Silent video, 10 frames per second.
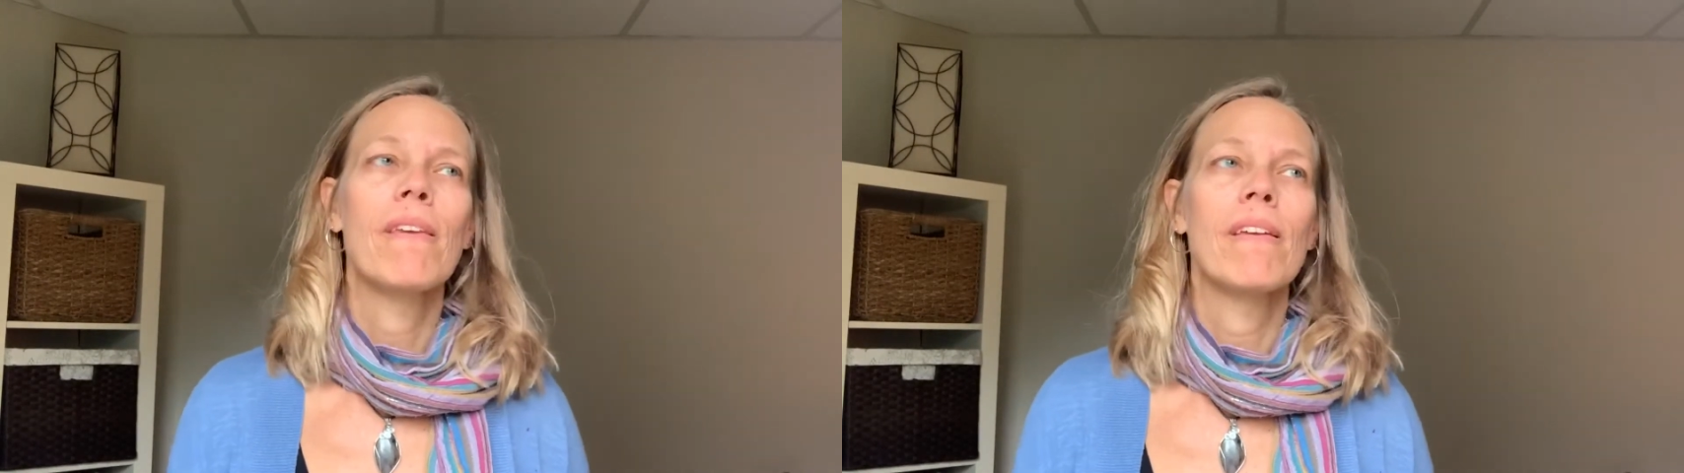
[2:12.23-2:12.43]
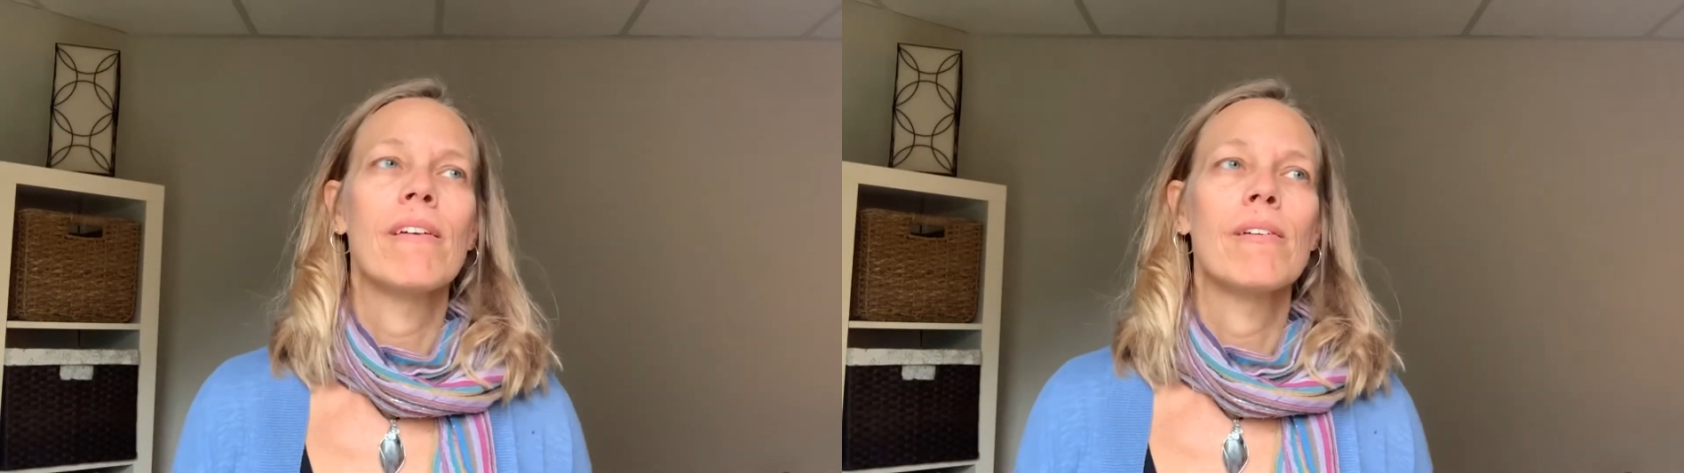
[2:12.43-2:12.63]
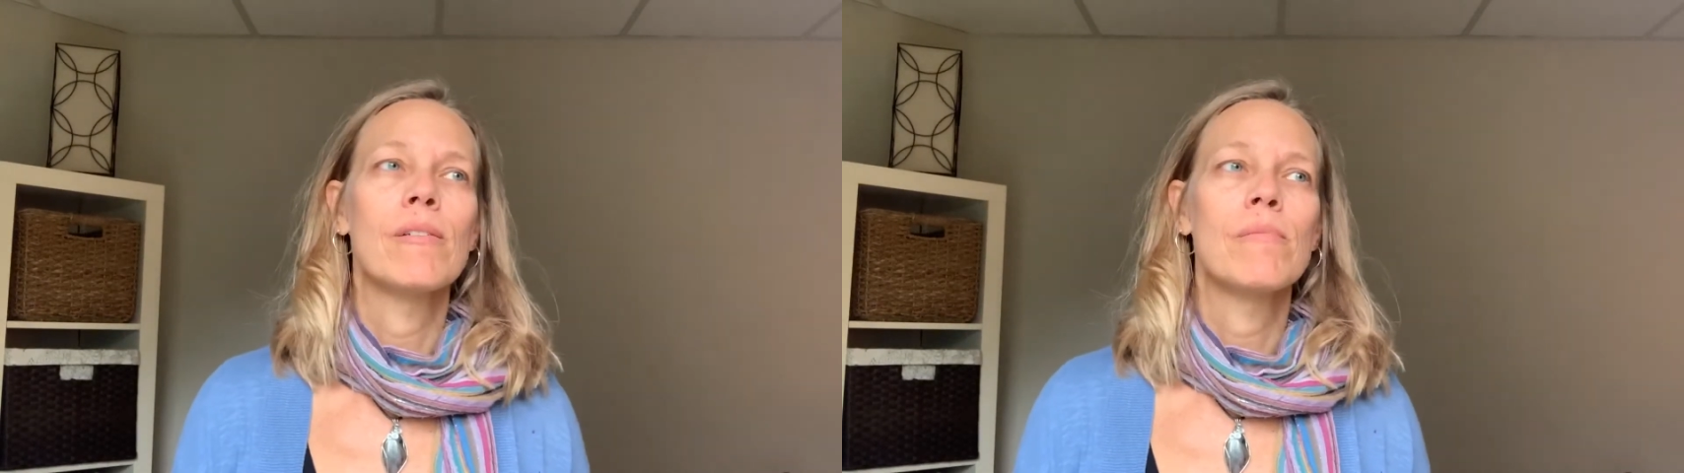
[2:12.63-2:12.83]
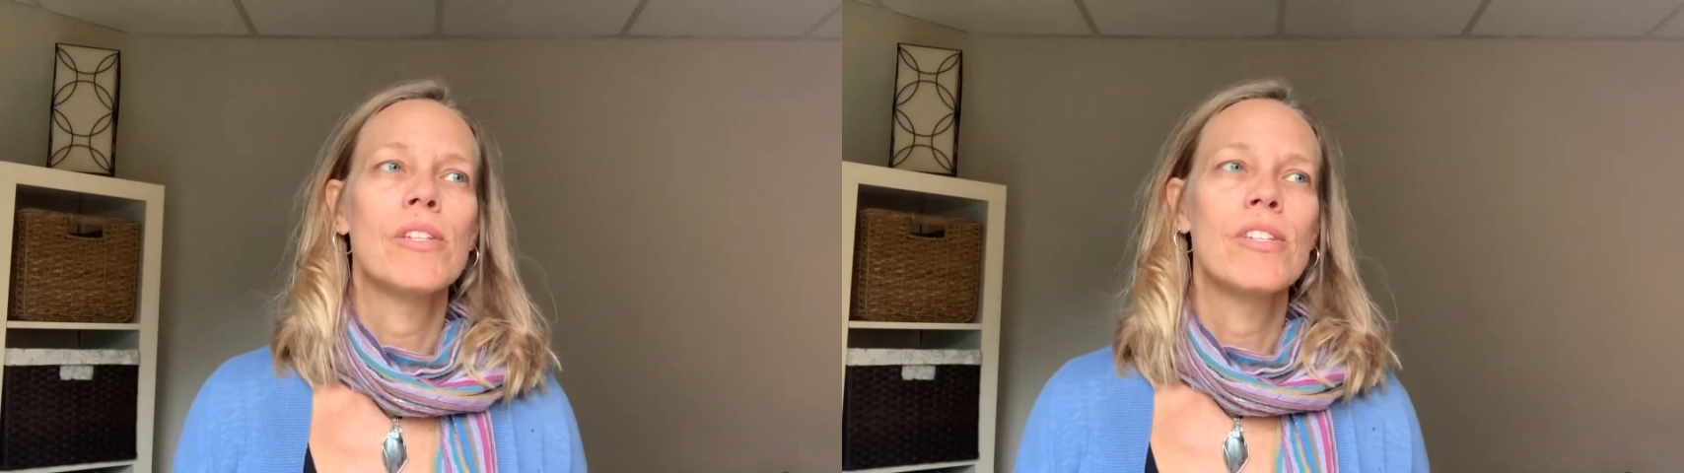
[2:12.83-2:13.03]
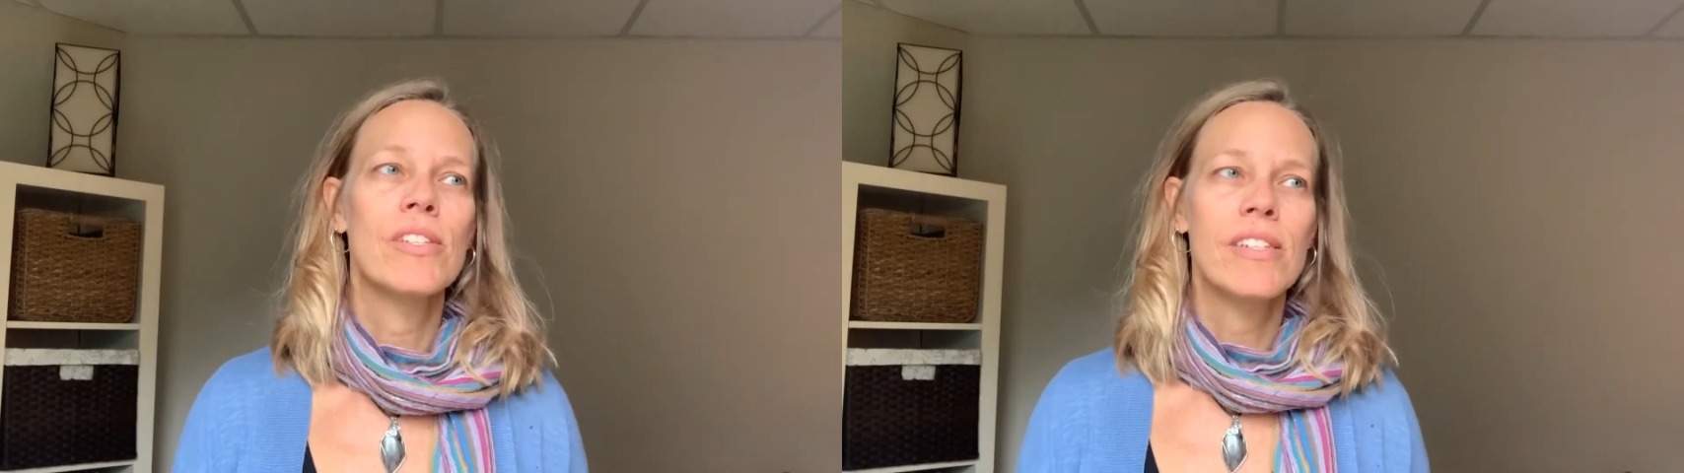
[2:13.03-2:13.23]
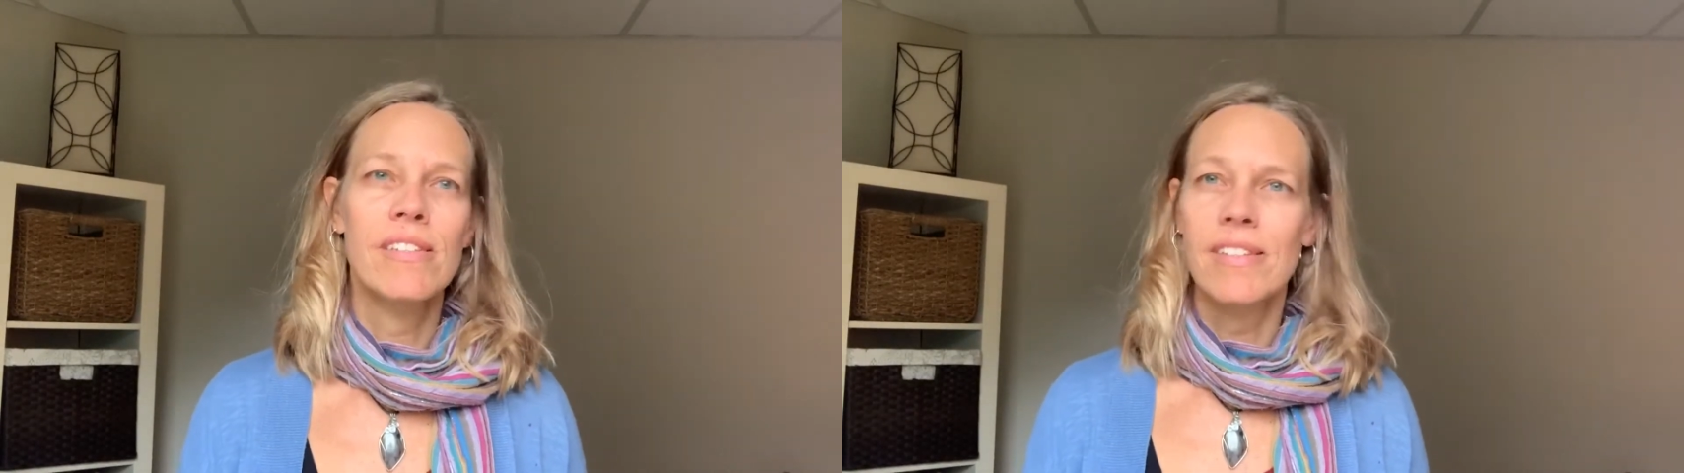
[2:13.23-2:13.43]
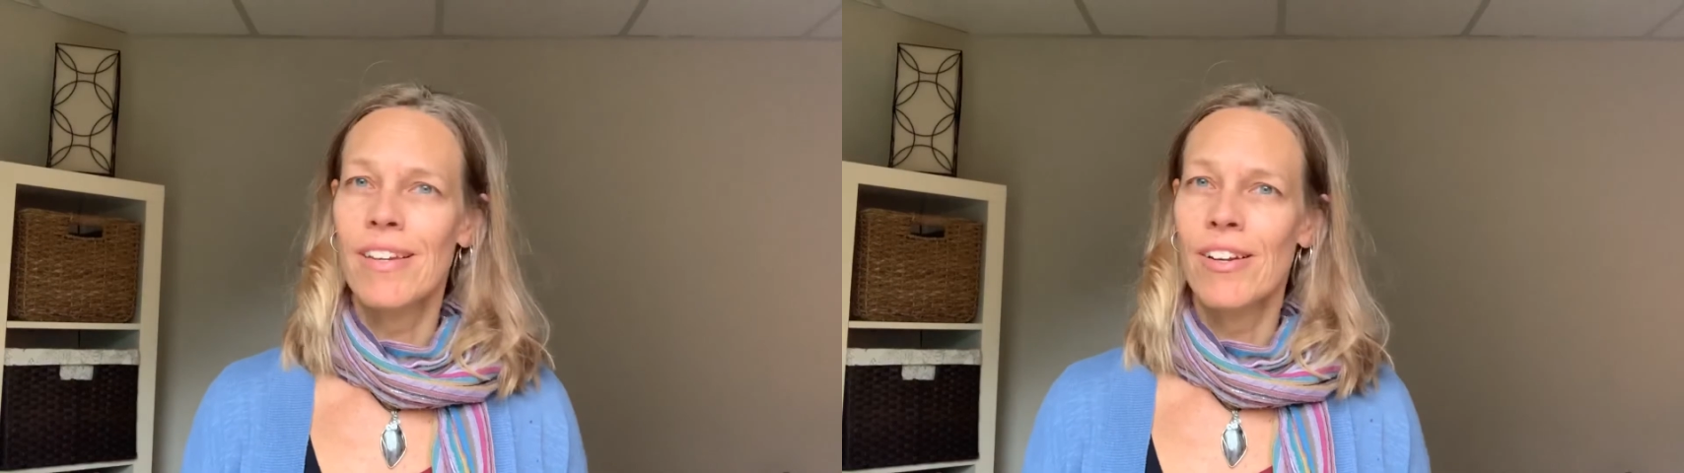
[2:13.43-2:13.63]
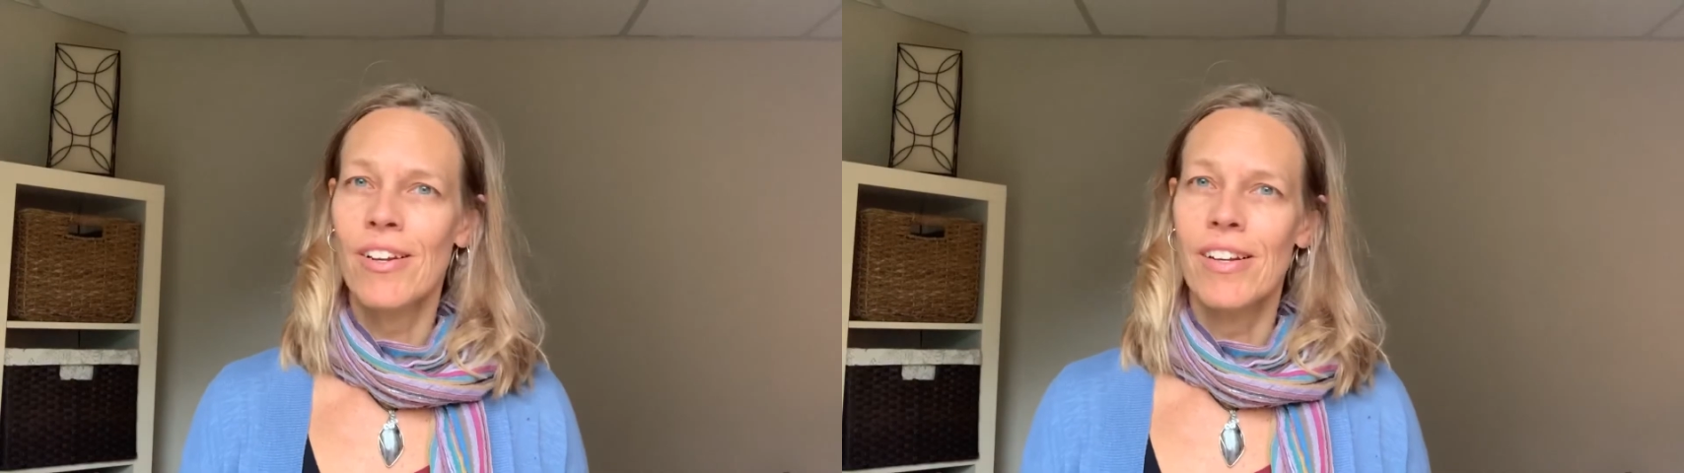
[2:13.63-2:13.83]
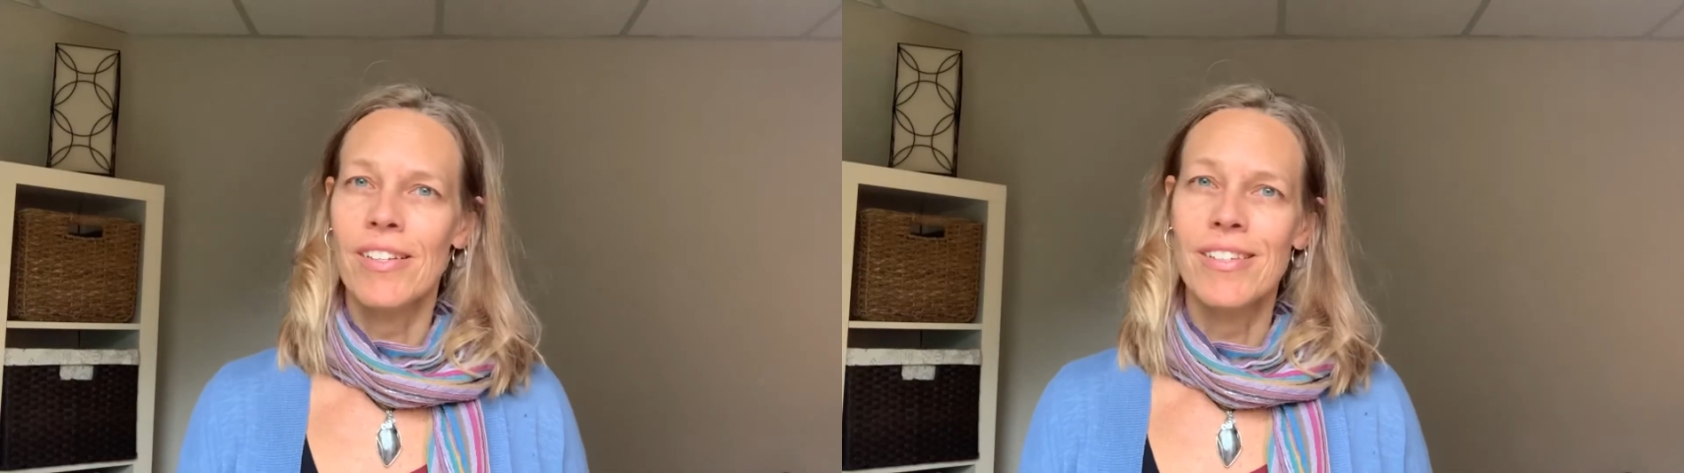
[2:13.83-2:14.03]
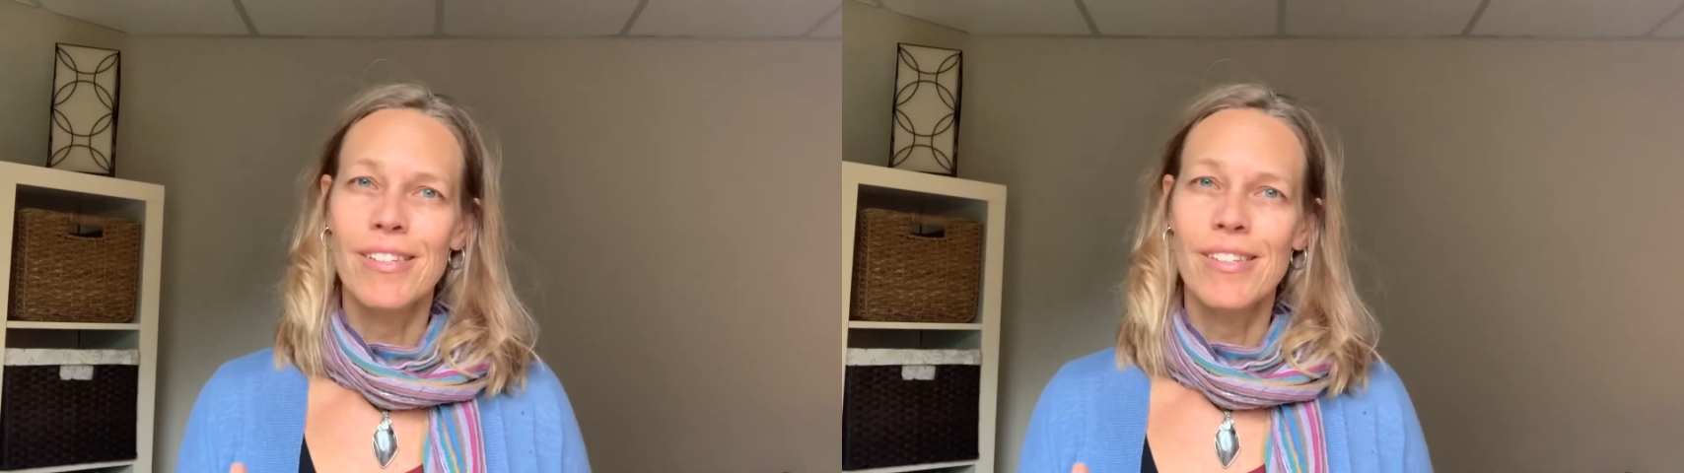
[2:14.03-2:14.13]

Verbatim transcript: to just consider a